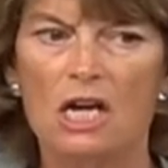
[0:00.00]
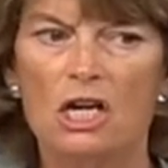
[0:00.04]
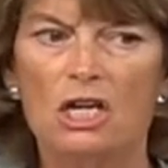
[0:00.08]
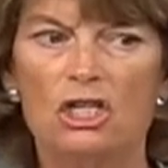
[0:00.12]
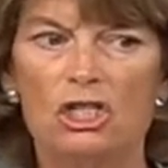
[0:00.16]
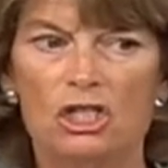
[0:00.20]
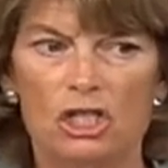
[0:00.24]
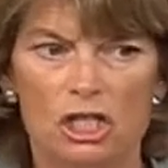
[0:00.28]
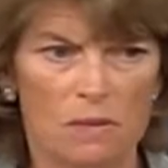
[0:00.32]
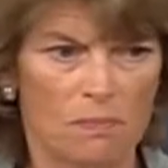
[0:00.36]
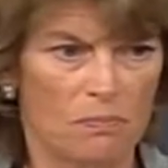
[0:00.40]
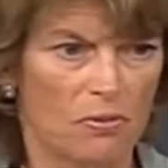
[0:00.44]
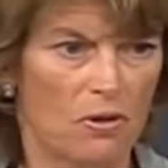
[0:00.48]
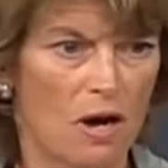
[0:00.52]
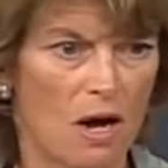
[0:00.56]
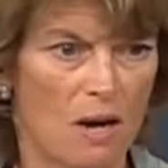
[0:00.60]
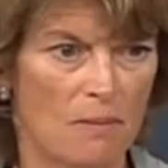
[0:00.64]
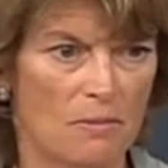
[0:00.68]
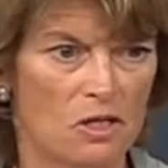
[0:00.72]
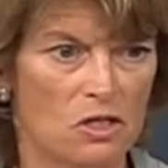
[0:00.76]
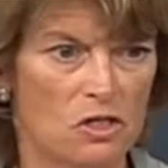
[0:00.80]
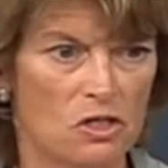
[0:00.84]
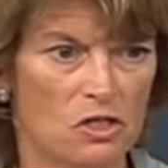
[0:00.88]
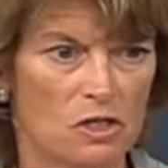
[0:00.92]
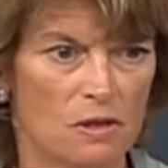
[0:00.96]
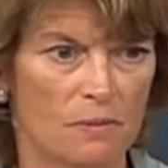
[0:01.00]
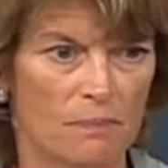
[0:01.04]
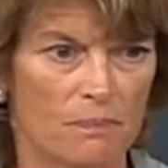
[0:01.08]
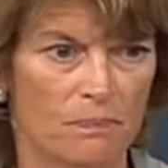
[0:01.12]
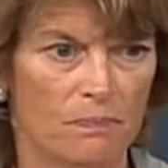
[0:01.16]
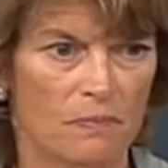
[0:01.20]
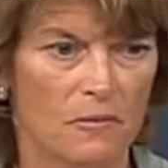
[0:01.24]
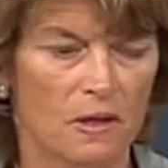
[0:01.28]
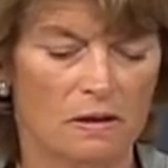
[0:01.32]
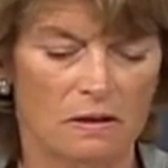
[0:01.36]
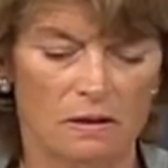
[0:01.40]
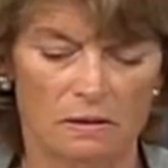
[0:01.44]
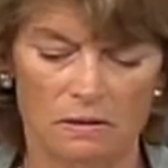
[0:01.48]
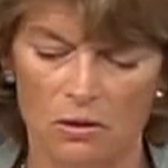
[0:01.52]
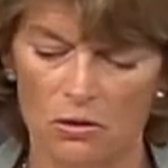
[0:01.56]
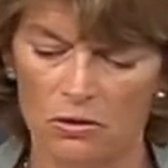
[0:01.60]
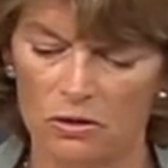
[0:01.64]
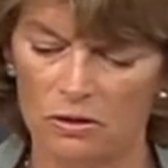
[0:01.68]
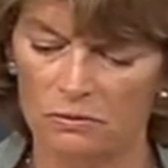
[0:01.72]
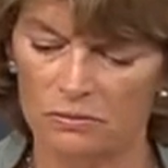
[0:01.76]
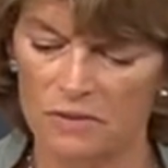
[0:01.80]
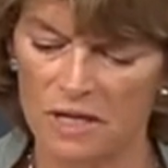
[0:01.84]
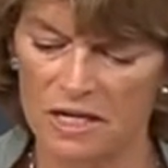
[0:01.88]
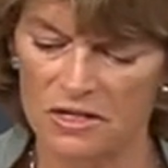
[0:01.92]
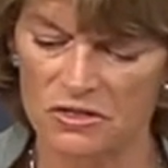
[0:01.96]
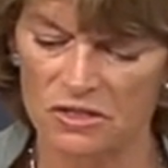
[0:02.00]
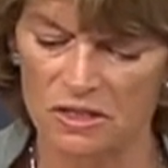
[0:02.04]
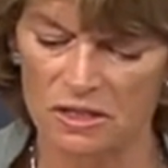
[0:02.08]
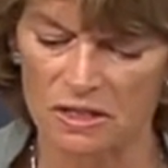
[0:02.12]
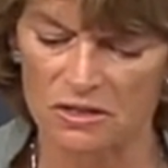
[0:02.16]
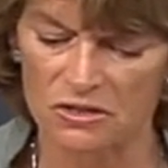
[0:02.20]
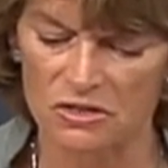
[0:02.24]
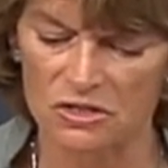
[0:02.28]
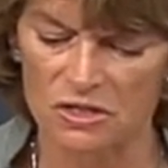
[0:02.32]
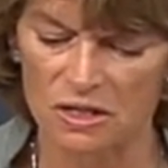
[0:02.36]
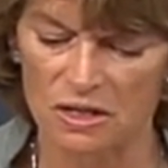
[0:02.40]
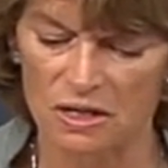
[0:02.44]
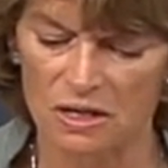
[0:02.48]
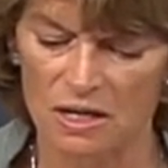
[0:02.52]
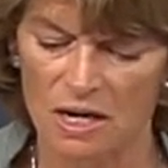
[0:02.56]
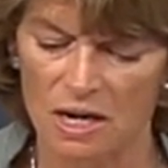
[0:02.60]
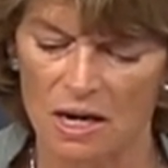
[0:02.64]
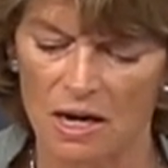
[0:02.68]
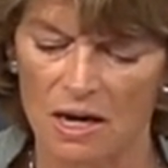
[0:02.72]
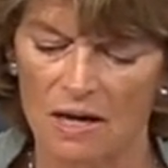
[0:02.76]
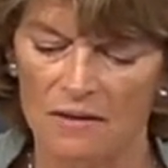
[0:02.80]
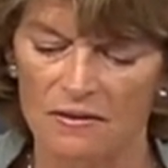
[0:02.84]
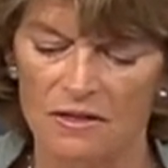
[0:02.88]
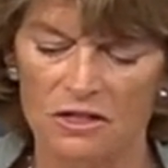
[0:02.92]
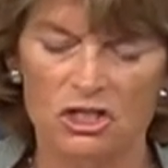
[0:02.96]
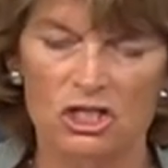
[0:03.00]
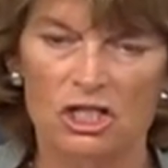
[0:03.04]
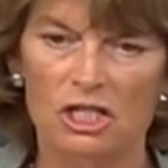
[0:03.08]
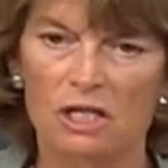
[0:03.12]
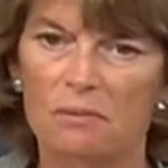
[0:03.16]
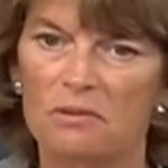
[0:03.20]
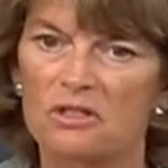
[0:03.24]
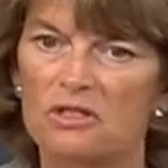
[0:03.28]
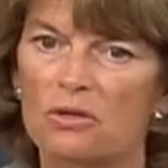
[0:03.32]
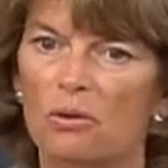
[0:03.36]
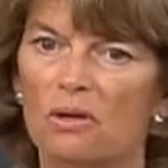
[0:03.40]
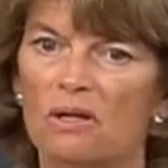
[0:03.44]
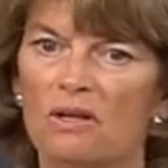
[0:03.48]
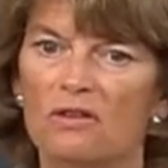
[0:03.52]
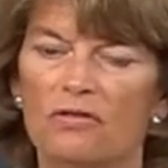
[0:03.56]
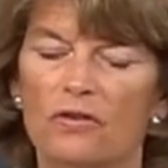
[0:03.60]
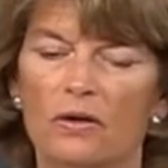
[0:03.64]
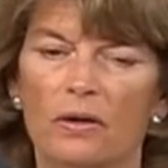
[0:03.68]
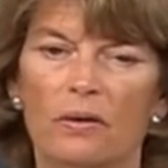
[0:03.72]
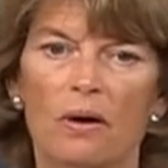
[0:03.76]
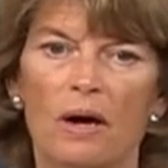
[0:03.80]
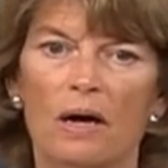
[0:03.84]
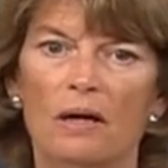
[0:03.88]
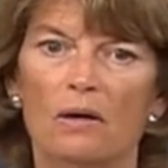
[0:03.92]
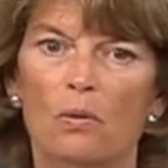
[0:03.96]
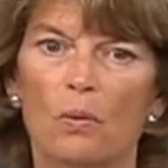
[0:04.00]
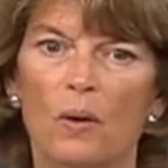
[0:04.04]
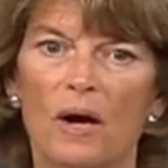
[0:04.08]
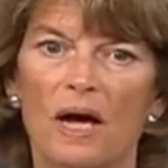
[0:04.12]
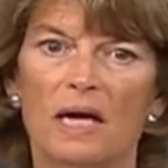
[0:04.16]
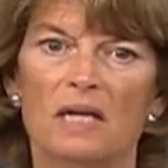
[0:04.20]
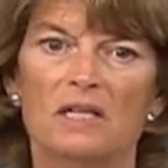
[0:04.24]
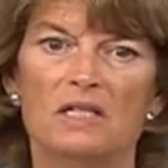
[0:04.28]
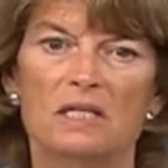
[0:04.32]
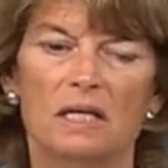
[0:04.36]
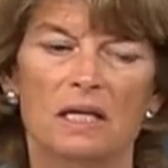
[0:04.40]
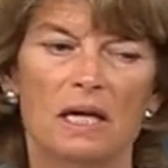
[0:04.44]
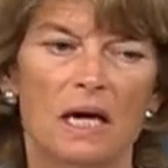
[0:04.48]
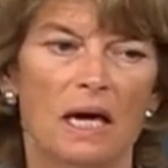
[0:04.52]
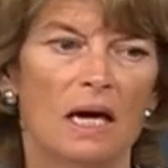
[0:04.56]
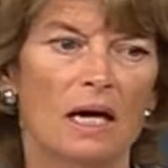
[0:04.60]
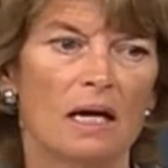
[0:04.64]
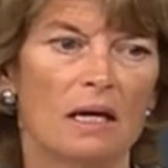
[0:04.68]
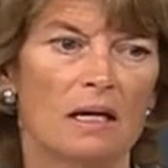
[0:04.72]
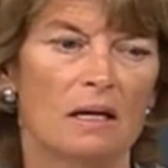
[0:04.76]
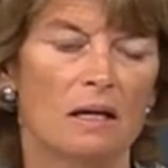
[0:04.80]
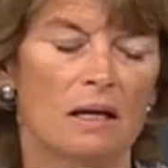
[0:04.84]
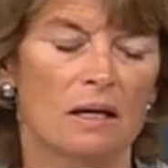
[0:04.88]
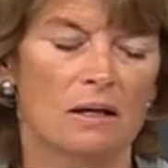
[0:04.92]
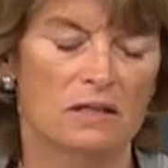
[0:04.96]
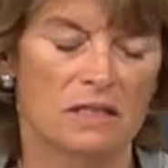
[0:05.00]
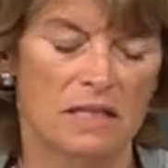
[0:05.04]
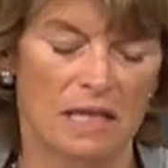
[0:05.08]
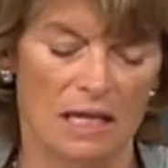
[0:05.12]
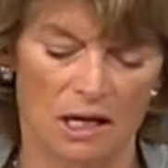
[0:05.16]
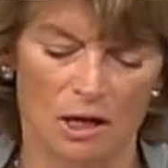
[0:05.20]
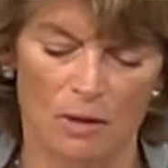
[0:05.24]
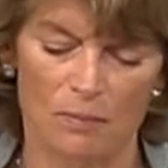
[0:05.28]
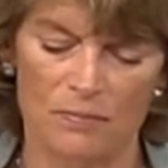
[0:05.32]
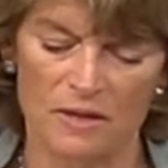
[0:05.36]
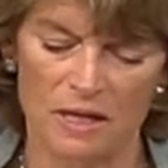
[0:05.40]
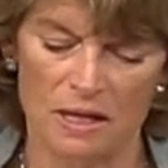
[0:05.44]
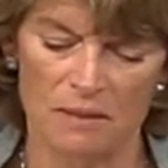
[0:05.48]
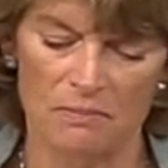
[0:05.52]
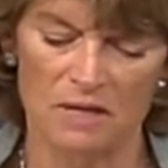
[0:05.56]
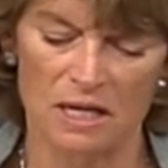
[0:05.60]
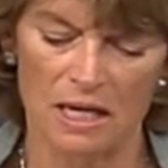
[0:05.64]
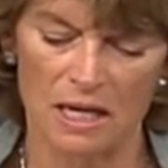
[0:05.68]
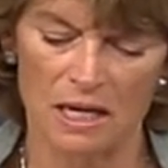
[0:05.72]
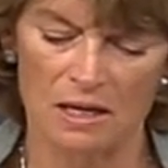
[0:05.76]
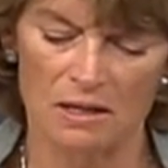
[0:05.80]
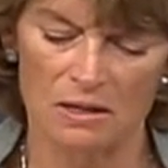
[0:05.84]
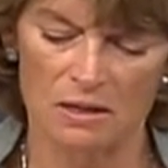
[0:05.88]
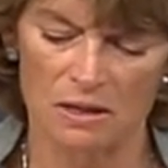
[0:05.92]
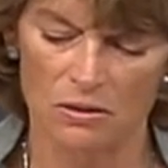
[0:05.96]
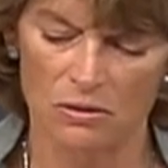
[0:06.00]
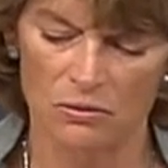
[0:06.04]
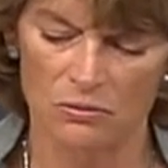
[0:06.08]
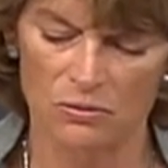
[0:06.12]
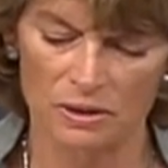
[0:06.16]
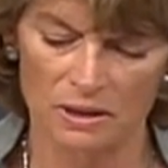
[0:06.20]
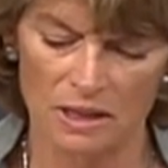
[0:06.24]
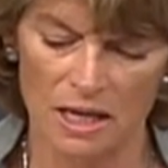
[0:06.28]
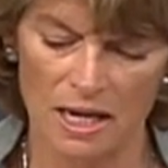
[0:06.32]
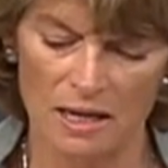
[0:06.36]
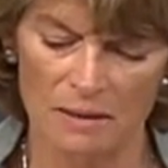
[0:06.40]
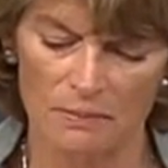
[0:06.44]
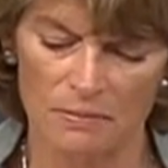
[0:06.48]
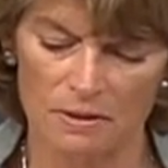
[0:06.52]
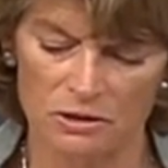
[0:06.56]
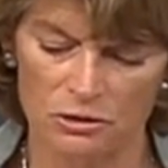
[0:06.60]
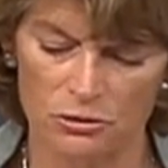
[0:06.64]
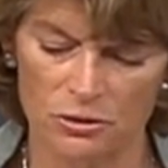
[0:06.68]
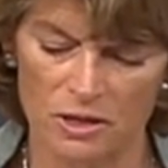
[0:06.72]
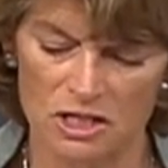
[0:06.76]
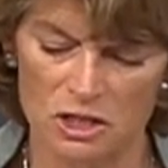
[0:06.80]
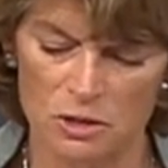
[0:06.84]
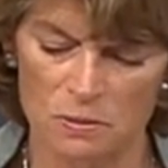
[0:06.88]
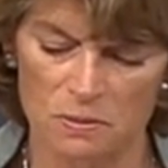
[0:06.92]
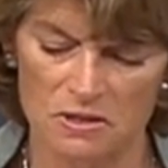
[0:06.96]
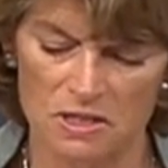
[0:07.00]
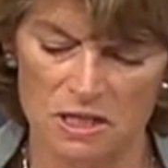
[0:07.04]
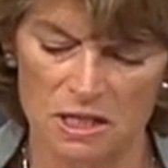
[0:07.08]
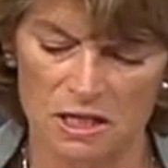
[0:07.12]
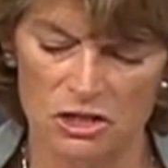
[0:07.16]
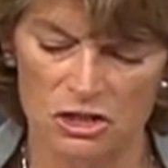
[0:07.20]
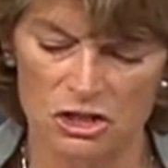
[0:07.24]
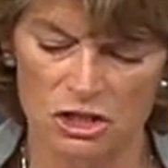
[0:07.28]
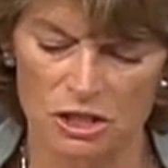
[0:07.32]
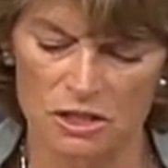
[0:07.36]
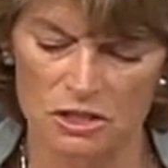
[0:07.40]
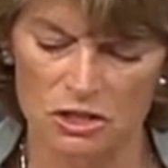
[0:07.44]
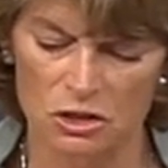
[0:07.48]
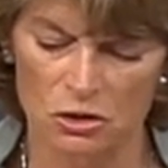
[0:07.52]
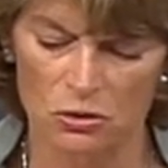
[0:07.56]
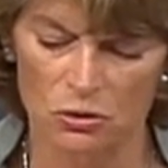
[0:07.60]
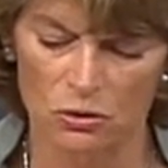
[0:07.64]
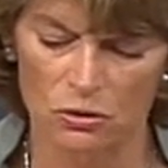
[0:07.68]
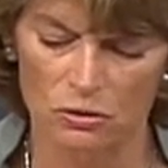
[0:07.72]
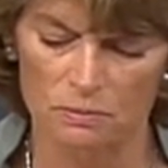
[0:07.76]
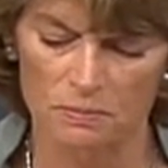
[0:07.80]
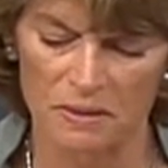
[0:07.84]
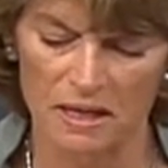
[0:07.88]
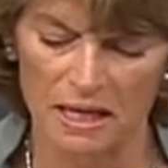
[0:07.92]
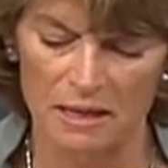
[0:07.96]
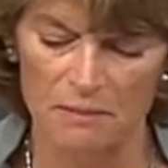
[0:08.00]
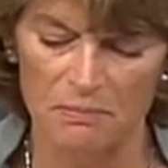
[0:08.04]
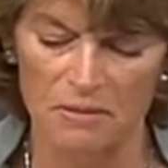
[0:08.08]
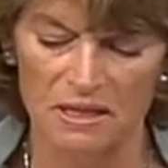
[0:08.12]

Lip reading: She promised the local residents that she was going to figure out a way to help them gain reliable transportation to Cold Bay.